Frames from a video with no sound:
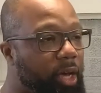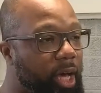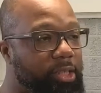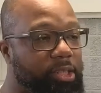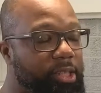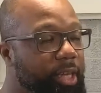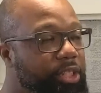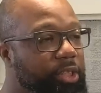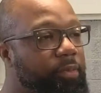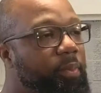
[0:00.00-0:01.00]

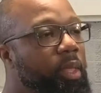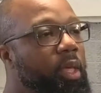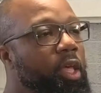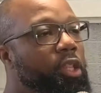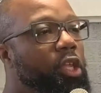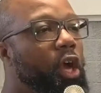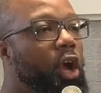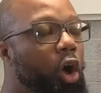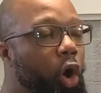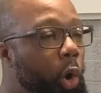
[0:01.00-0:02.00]
consultation, the
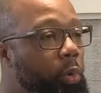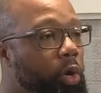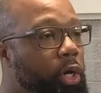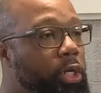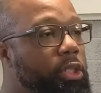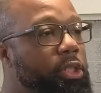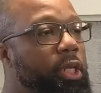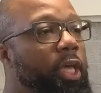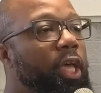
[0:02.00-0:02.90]
goal was,